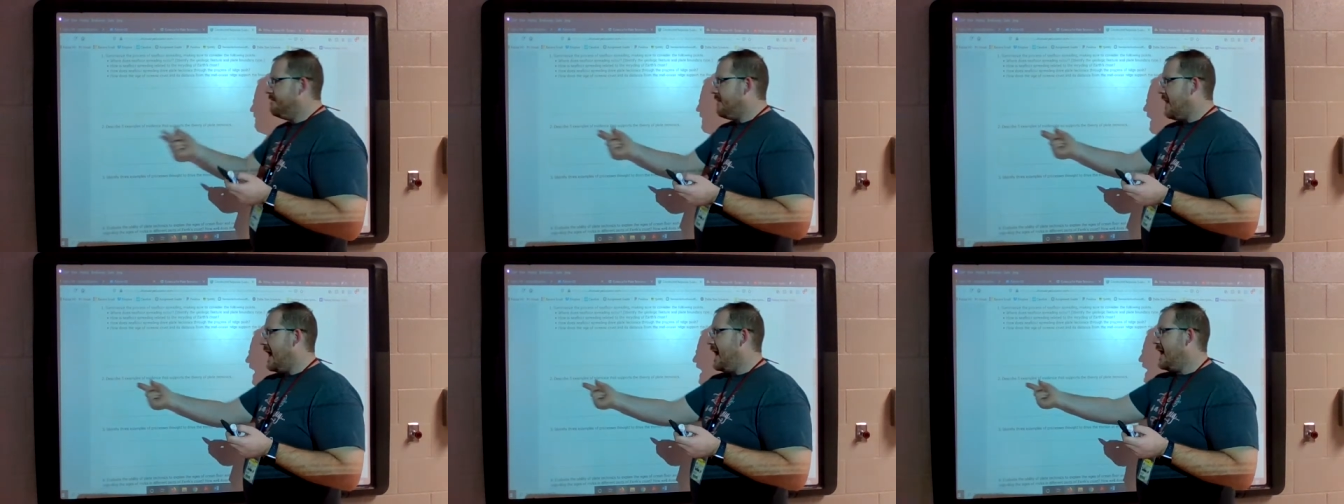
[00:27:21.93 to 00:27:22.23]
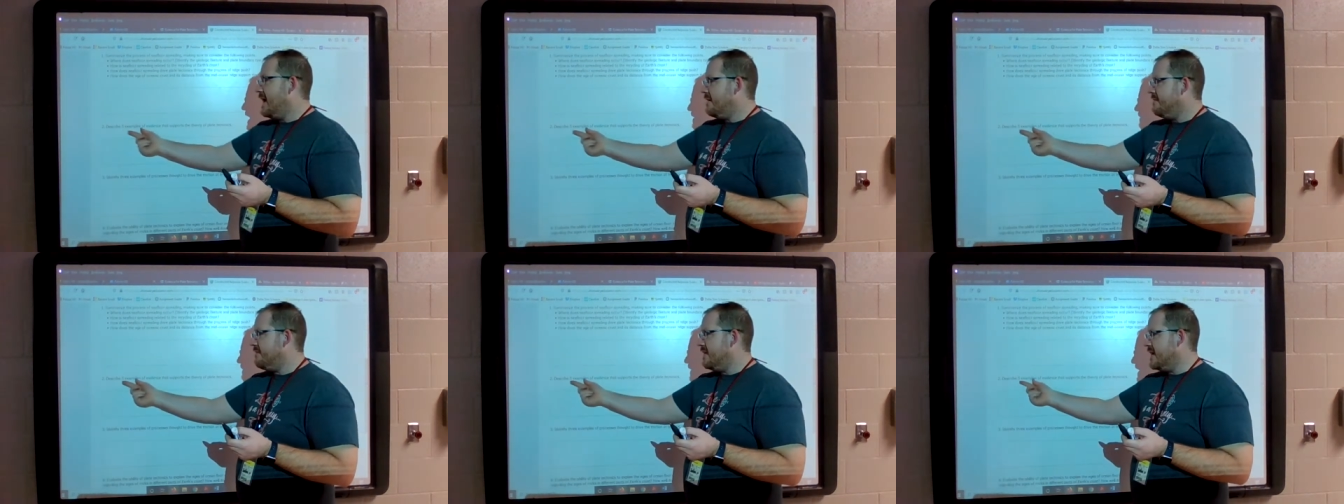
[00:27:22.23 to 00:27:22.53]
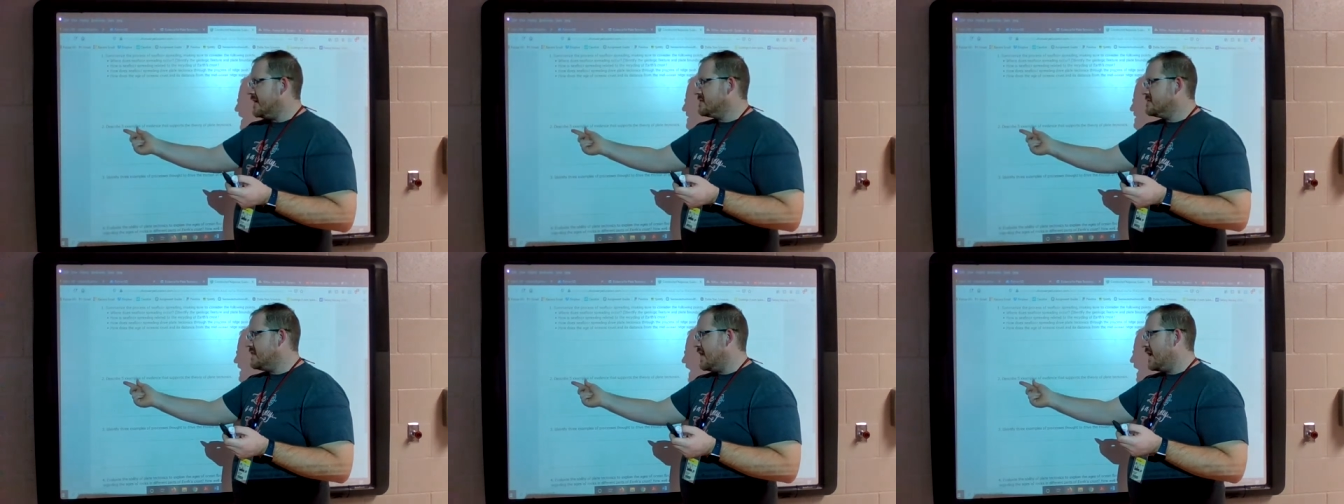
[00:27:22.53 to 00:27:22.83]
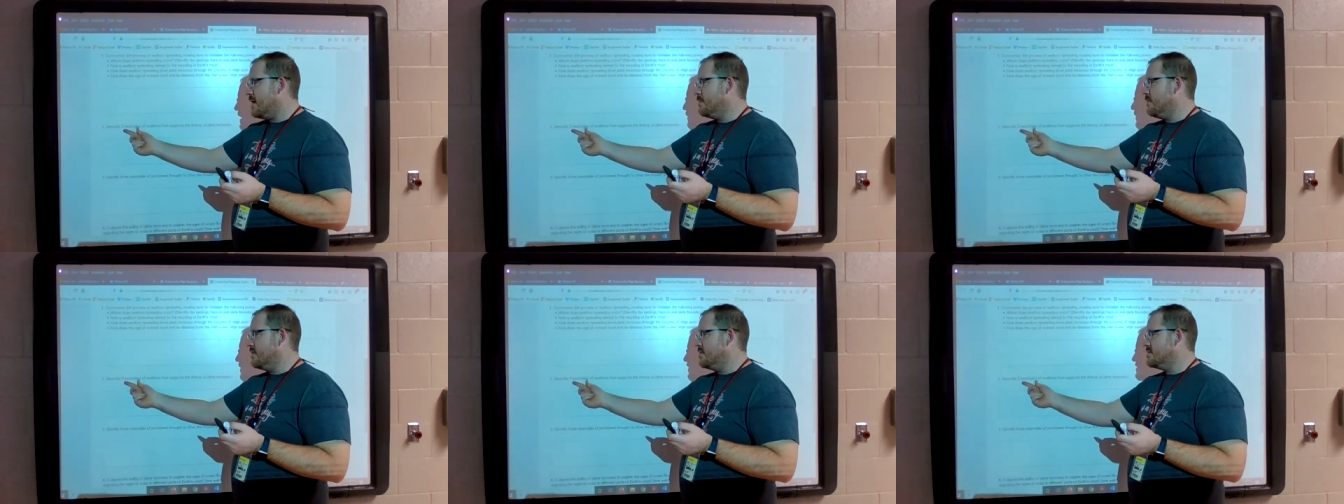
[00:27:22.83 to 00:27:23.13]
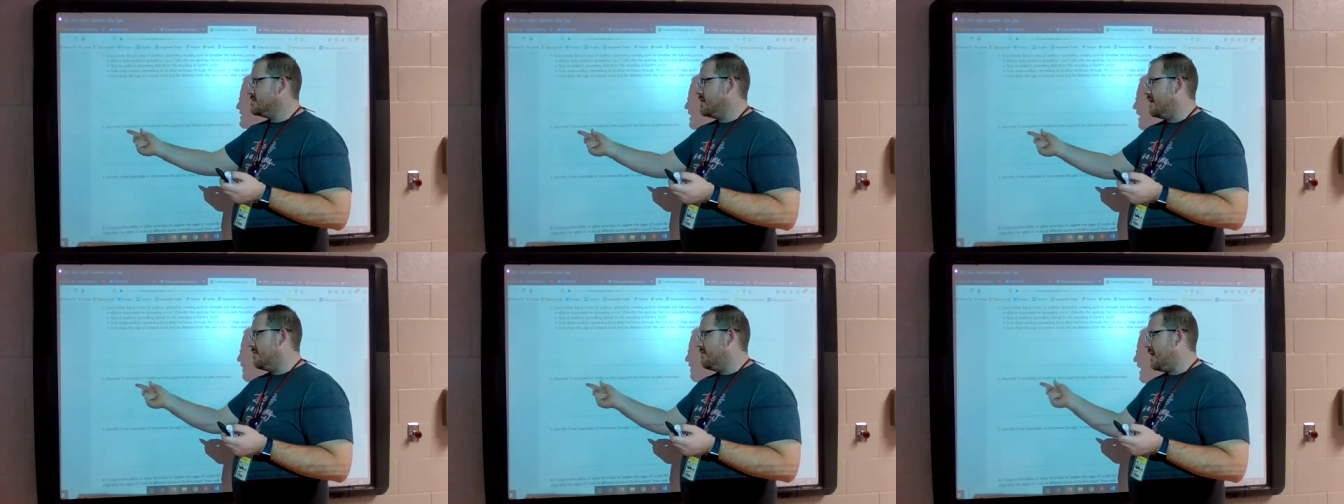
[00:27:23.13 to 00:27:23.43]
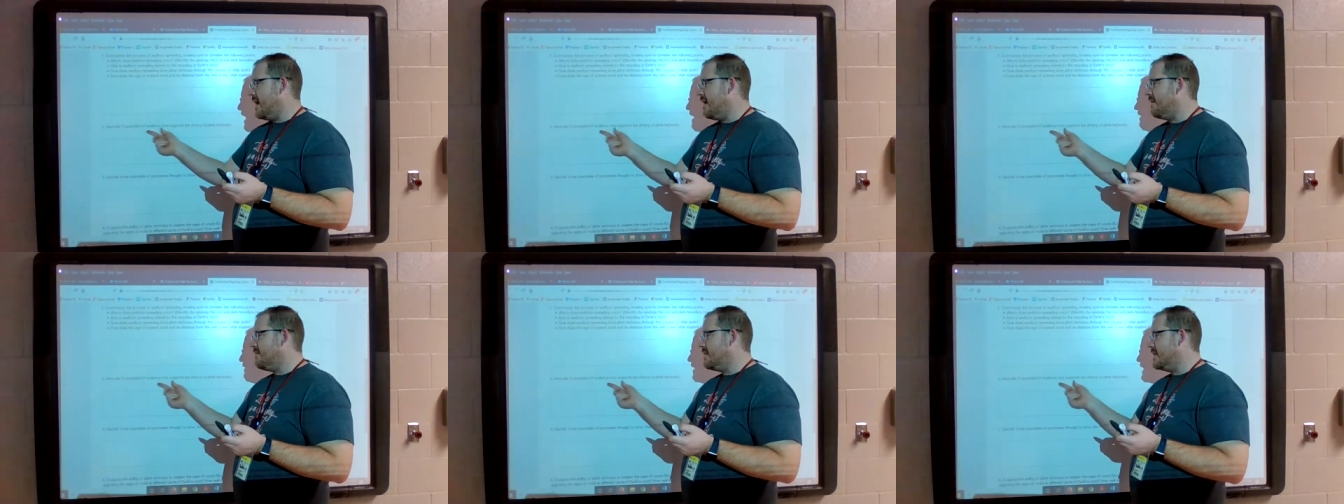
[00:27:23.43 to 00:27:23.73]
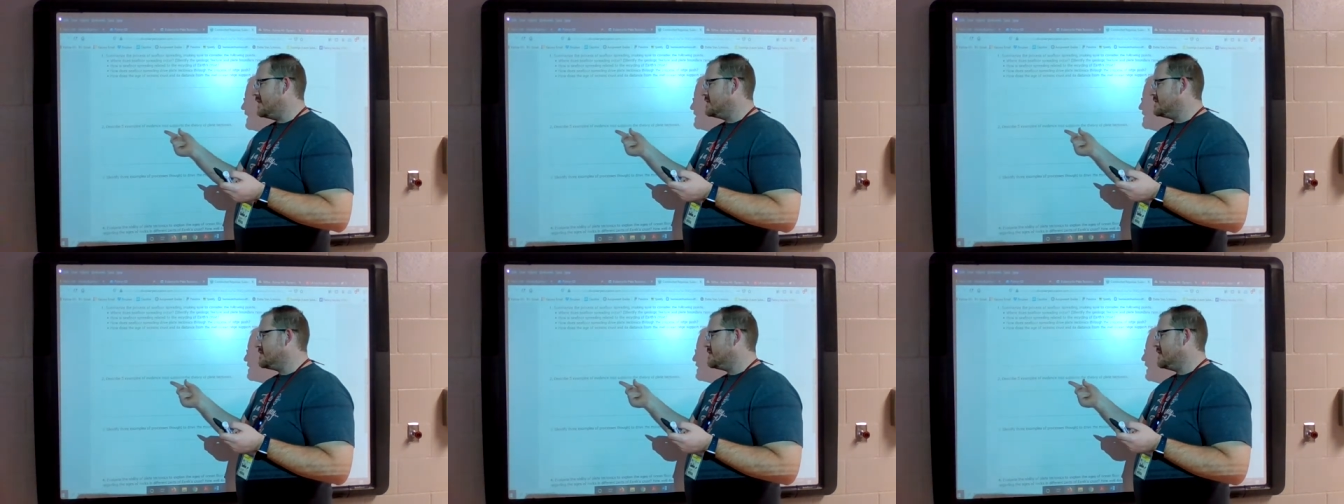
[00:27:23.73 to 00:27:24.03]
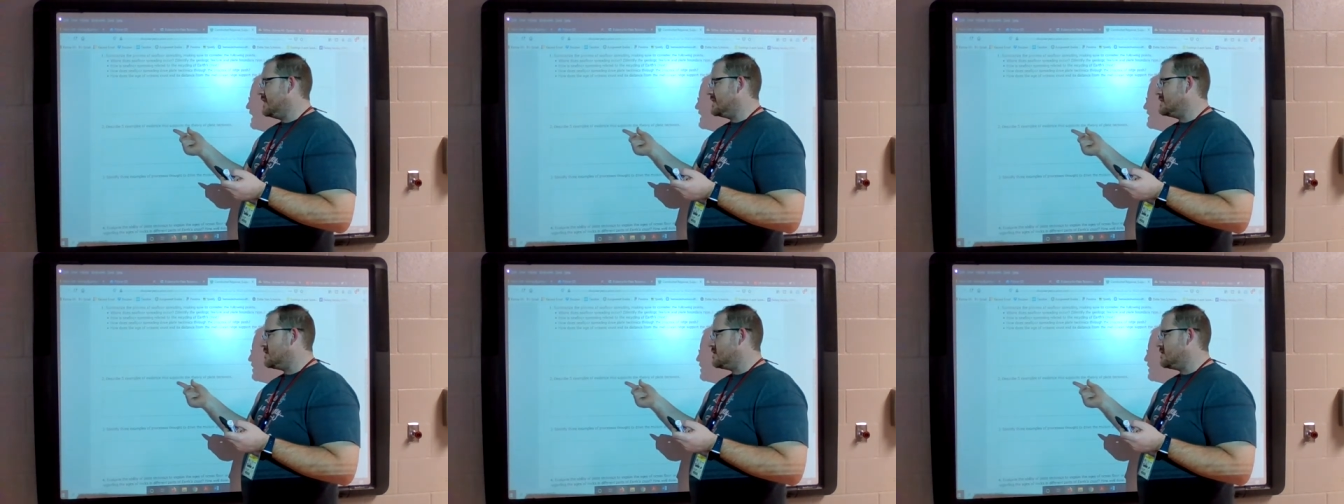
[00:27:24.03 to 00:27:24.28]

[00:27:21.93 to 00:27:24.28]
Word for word: five examples of evidence that